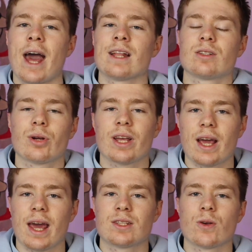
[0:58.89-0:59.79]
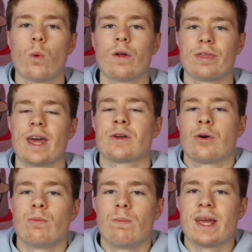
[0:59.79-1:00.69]
and looking ahead to what they
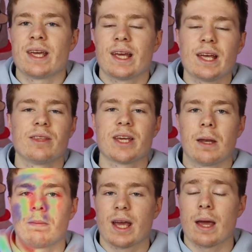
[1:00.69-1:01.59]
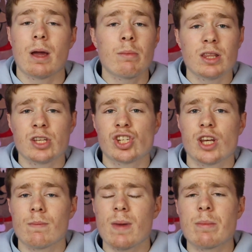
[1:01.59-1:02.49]
could be in the NBA. Maybe this
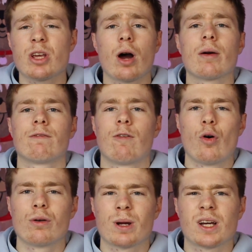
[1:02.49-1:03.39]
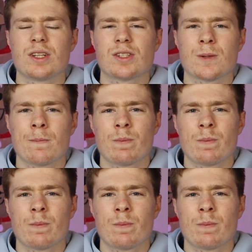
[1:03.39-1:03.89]
year, maybe going forward, because